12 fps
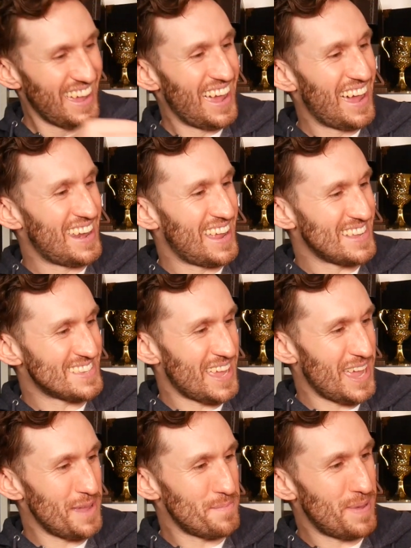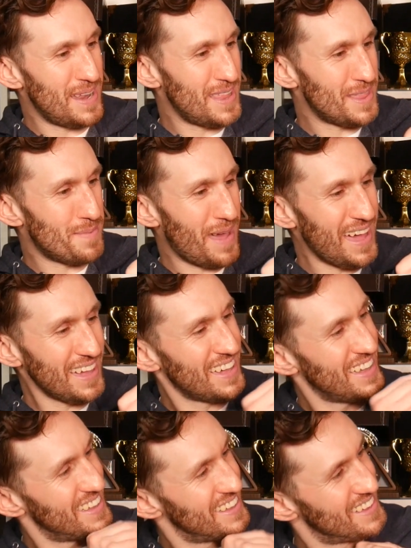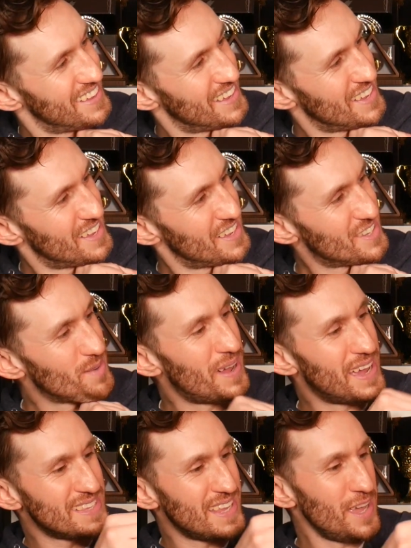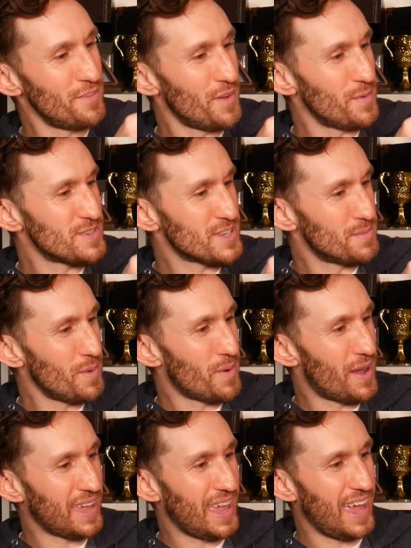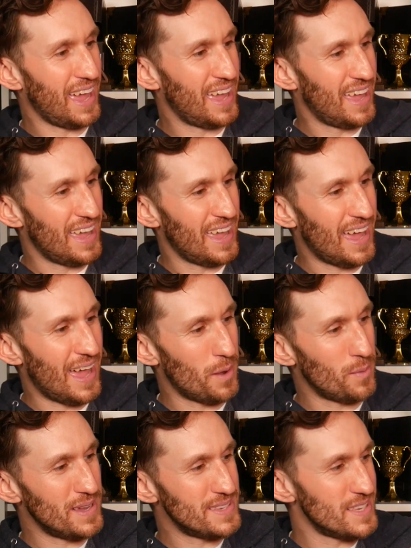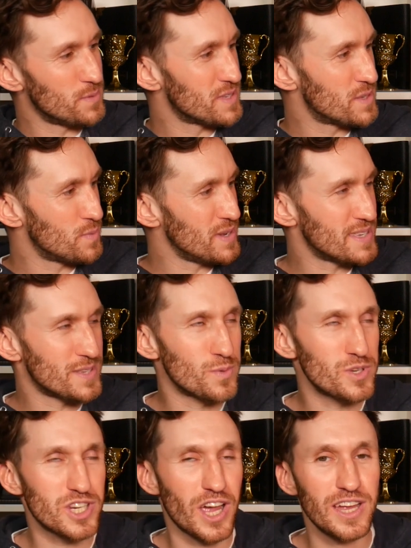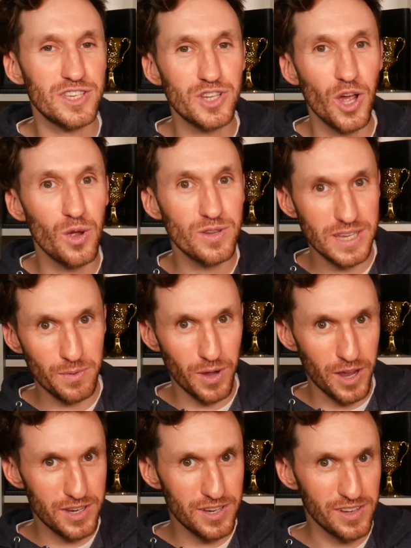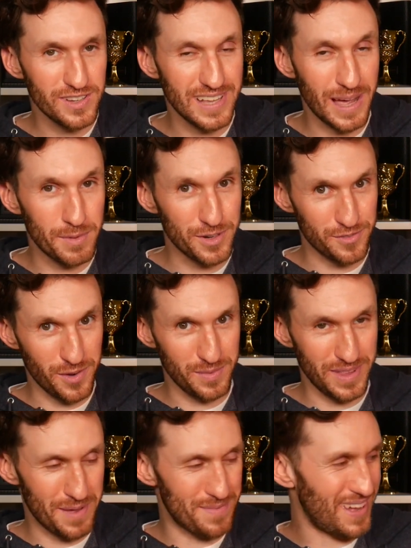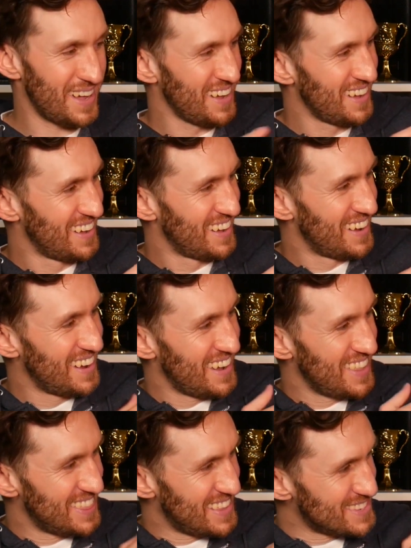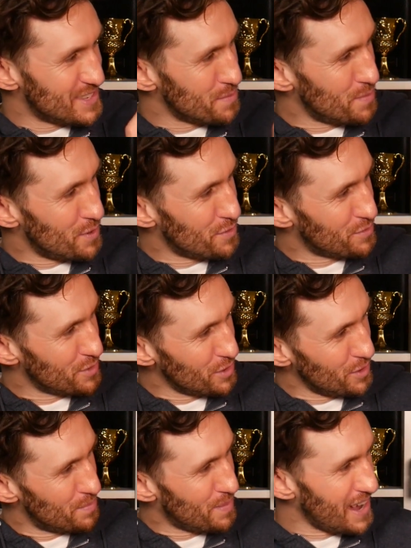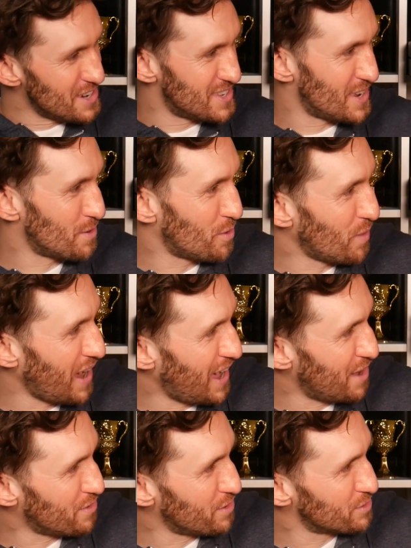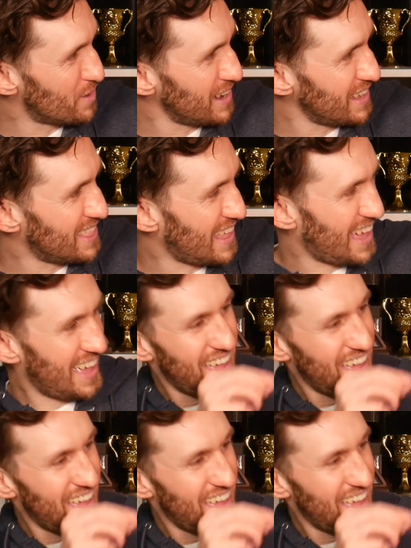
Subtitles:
And it has a pin at the back. So as if I was going to be working at Wheezy's Wizard Wheezes, which I totally would, because how much fun would that be? This is a beautiful badge that I would wear if I was working there.